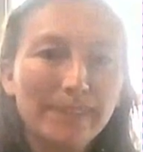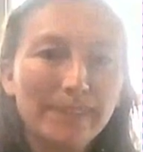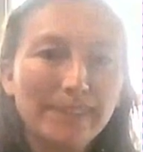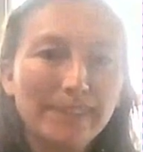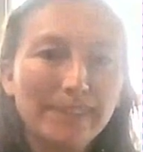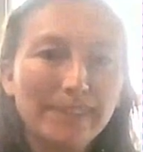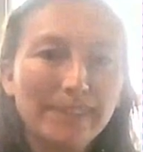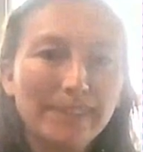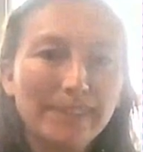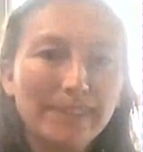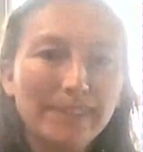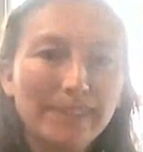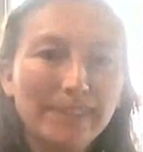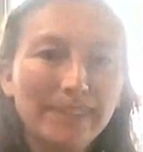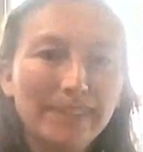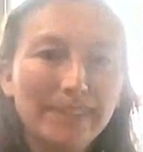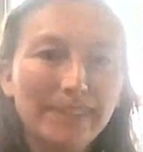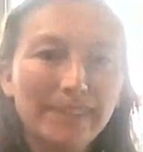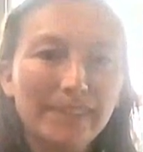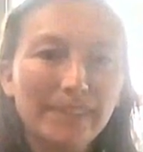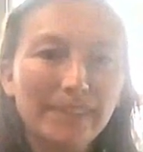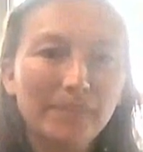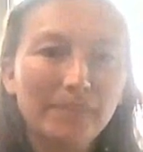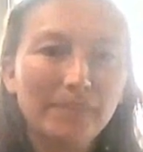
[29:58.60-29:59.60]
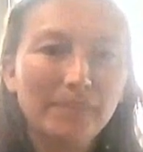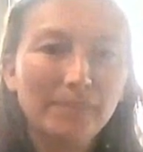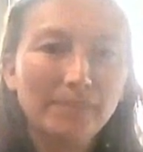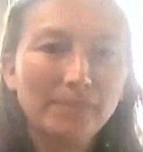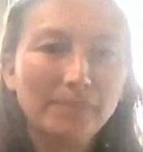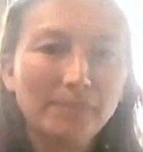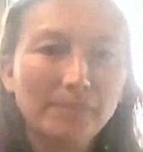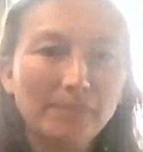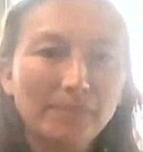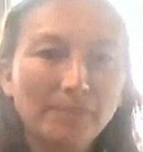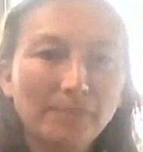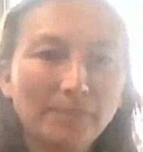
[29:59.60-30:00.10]

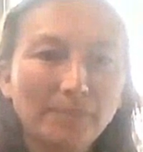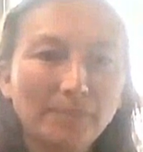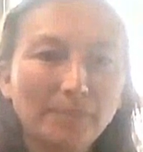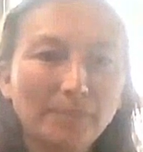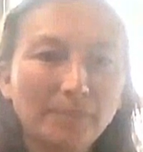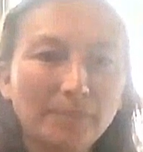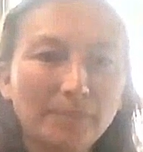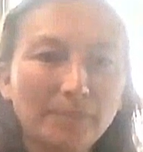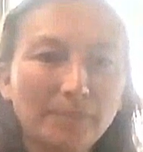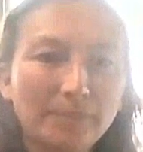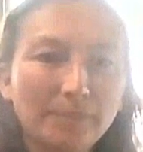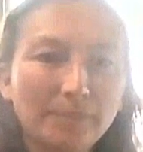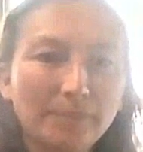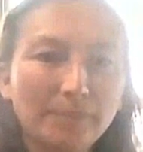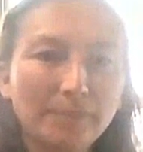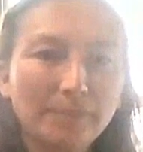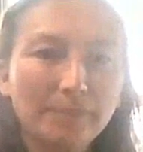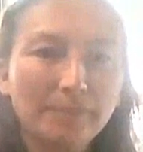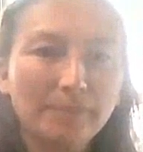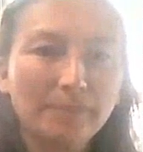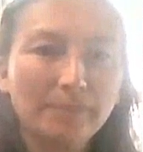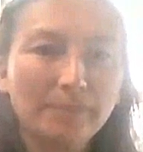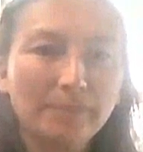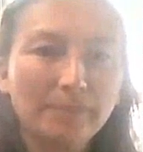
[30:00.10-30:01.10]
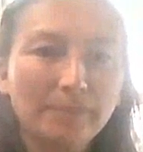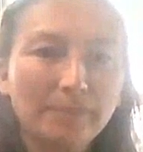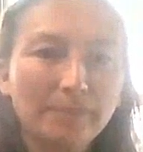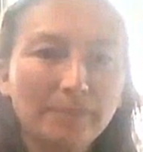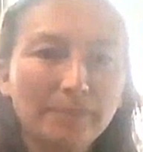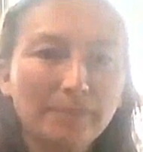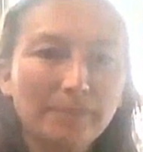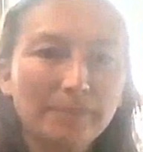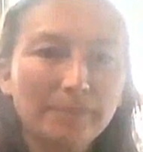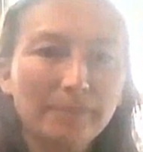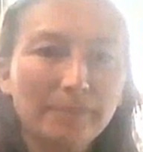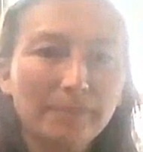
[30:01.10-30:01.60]

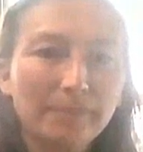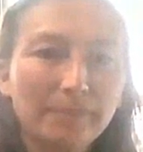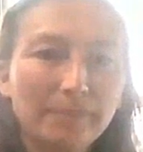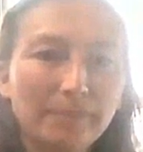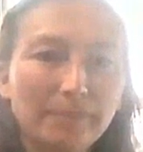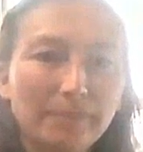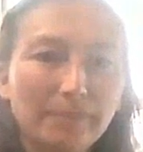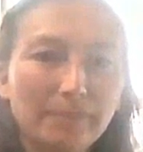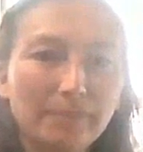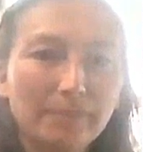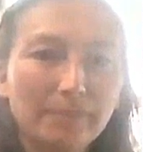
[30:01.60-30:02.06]
This person isn't speaking.